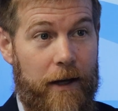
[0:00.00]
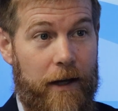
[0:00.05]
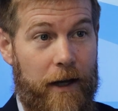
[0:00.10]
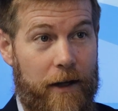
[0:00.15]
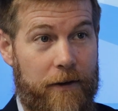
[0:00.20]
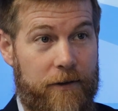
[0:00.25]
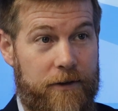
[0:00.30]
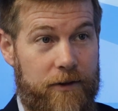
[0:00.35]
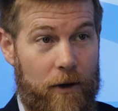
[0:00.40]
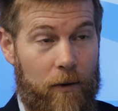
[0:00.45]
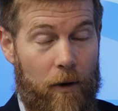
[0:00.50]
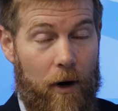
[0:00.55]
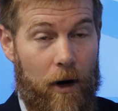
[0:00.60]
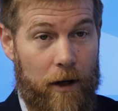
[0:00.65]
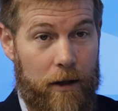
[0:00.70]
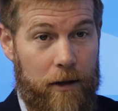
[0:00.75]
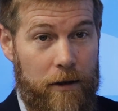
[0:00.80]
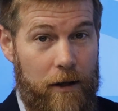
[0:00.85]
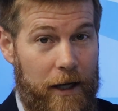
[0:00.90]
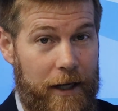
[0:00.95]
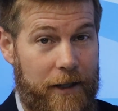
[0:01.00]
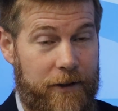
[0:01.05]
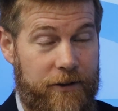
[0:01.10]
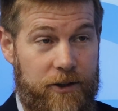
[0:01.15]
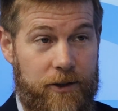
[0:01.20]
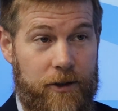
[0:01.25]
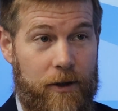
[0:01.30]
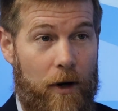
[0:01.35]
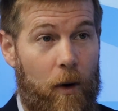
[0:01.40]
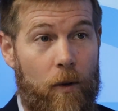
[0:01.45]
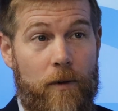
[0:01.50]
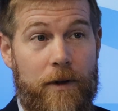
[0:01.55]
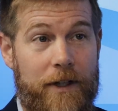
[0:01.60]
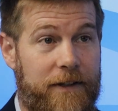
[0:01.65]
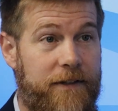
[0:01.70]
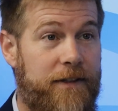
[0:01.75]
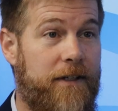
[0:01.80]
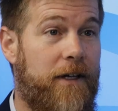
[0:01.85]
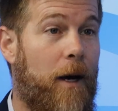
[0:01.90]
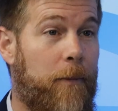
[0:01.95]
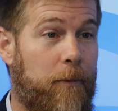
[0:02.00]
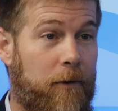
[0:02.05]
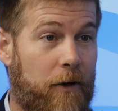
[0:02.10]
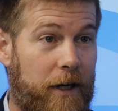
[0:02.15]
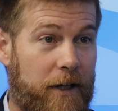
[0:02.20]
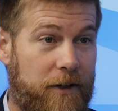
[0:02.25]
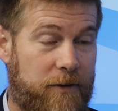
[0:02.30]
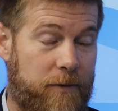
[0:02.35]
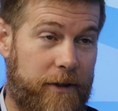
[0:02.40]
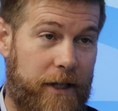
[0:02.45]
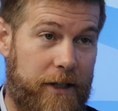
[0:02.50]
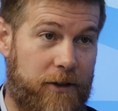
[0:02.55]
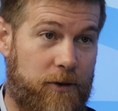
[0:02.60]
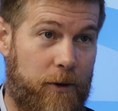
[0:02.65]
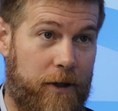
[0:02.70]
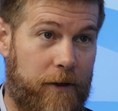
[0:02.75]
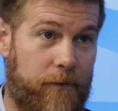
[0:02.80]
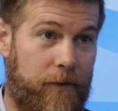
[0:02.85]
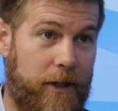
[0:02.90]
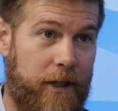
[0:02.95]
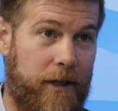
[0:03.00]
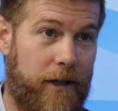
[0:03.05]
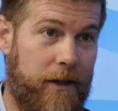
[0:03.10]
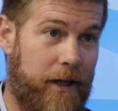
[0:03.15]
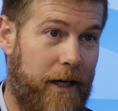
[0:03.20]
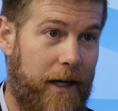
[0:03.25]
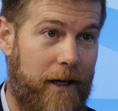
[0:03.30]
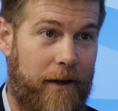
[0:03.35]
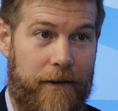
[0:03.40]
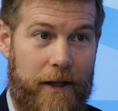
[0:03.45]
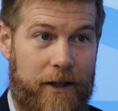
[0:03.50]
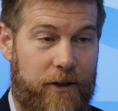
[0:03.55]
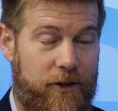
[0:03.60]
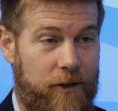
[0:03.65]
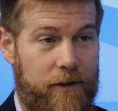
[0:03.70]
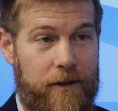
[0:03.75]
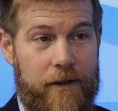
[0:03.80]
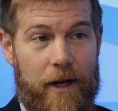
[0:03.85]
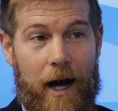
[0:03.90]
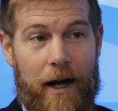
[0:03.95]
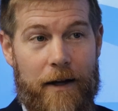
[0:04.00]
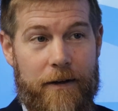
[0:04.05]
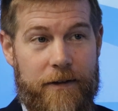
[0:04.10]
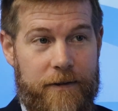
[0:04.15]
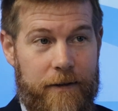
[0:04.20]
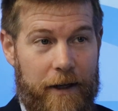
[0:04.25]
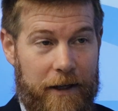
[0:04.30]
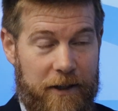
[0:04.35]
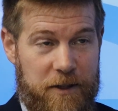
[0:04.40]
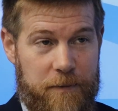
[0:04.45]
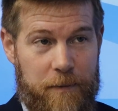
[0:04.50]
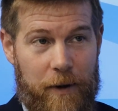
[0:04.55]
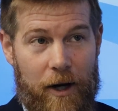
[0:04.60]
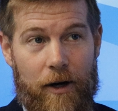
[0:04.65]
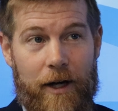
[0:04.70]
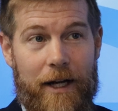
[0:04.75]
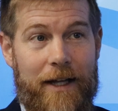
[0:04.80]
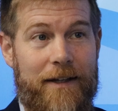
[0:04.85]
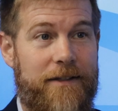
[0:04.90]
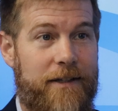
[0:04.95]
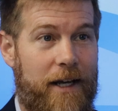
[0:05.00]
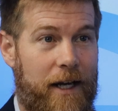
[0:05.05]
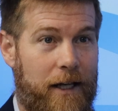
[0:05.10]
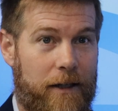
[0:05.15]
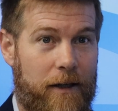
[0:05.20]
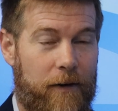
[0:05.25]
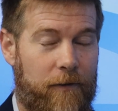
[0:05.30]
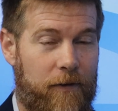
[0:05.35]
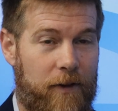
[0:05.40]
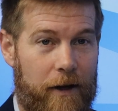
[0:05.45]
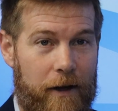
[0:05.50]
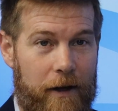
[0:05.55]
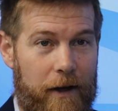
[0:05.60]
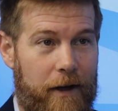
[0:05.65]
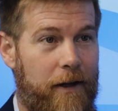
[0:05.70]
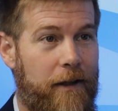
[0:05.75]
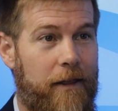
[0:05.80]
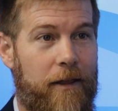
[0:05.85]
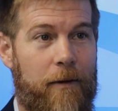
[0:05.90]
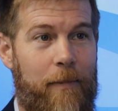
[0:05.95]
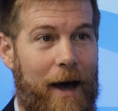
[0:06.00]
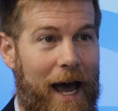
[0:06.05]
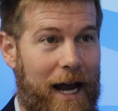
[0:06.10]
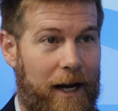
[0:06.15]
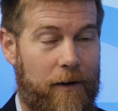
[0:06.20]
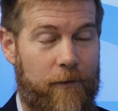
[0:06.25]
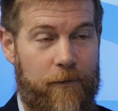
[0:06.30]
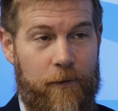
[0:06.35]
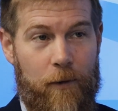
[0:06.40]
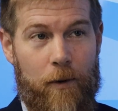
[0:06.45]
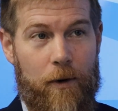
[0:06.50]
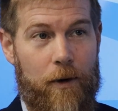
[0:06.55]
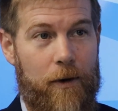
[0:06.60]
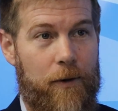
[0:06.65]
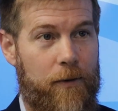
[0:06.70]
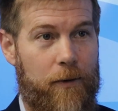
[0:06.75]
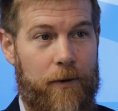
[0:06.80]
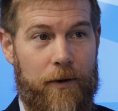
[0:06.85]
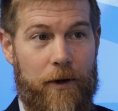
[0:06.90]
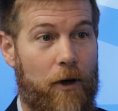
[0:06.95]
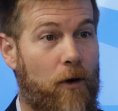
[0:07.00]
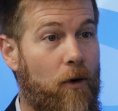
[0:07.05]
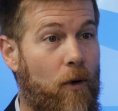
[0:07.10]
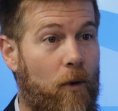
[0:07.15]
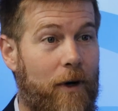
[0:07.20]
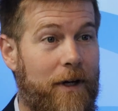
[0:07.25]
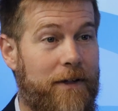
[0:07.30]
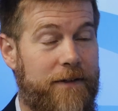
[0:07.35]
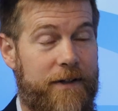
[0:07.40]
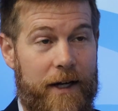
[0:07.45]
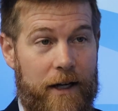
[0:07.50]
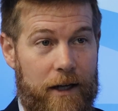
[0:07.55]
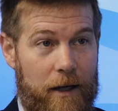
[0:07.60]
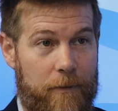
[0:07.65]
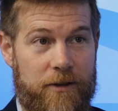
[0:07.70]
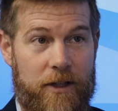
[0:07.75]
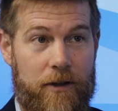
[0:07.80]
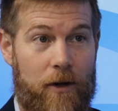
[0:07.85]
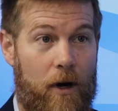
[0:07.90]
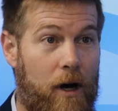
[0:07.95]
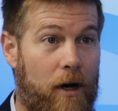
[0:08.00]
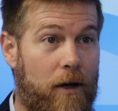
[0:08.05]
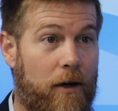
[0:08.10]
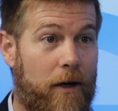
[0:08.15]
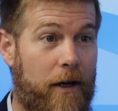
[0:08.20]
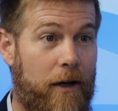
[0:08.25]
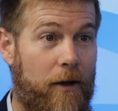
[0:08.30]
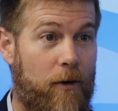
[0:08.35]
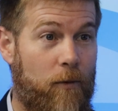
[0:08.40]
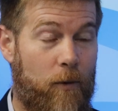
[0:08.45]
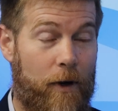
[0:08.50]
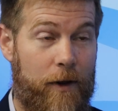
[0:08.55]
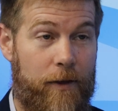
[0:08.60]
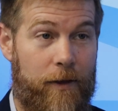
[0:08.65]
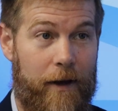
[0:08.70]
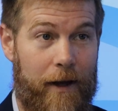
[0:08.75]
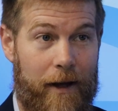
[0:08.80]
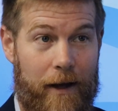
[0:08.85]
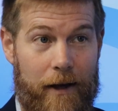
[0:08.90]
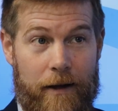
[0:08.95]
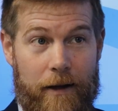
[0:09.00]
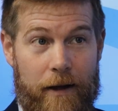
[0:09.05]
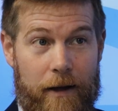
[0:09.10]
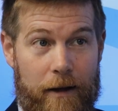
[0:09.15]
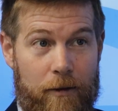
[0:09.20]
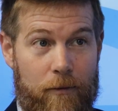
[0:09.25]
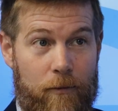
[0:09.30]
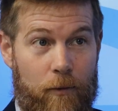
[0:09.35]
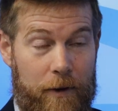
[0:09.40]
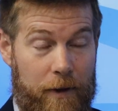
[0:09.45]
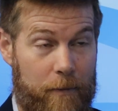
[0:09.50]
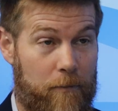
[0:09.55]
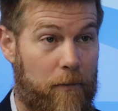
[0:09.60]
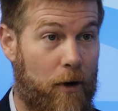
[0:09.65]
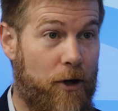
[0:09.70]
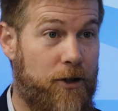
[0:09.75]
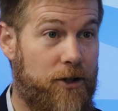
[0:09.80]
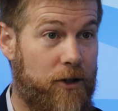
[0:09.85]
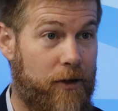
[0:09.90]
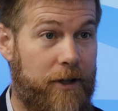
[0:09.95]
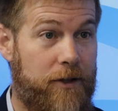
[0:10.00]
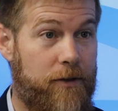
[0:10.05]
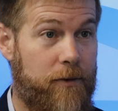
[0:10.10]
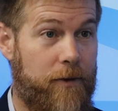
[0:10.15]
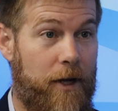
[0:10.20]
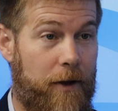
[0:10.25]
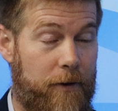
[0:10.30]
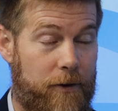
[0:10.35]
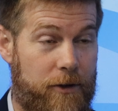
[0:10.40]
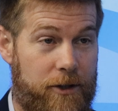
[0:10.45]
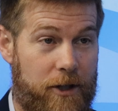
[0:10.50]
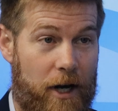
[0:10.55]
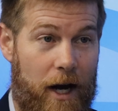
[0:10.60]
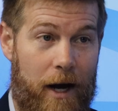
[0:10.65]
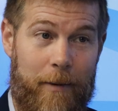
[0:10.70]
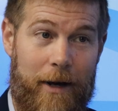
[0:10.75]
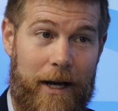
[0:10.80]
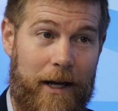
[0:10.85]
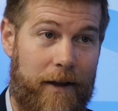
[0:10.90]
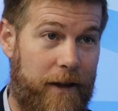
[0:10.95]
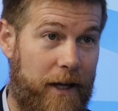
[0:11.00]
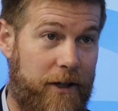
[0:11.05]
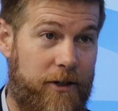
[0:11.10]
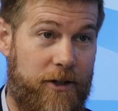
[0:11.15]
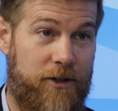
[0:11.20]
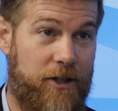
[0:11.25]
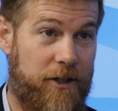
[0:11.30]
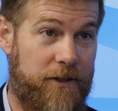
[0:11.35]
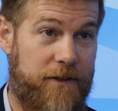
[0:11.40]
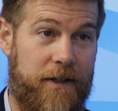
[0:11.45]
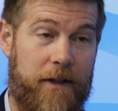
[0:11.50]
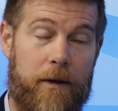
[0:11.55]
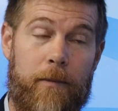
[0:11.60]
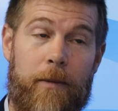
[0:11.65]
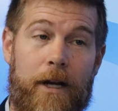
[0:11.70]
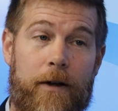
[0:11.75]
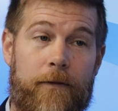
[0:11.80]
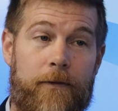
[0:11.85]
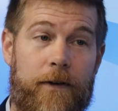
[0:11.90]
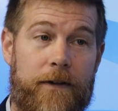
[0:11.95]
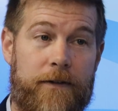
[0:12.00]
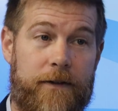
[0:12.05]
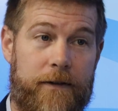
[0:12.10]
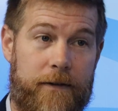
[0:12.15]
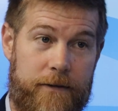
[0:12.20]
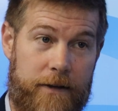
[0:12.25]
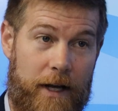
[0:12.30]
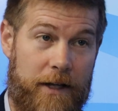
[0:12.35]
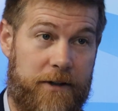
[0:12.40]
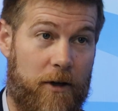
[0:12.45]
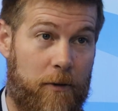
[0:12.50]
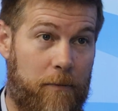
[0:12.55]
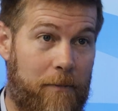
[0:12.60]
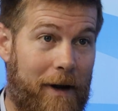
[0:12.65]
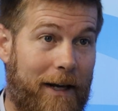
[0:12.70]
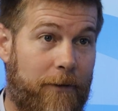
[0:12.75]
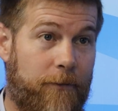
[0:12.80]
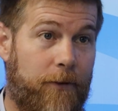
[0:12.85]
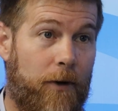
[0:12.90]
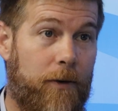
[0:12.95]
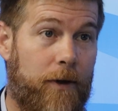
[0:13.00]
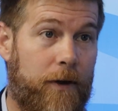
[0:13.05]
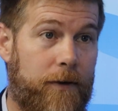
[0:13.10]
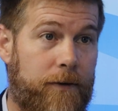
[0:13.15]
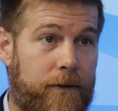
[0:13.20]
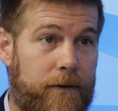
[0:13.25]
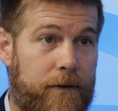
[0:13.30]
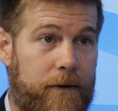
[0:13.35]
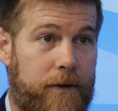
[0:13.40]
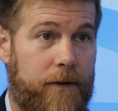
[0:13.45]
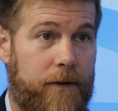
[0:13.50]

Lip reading: And so our clients should only see upgrades when they join Avidian. They should not experience any of the back and forth or the noise that comes along with a merger into another shop. They should just see the benefits, and so that's our main focus.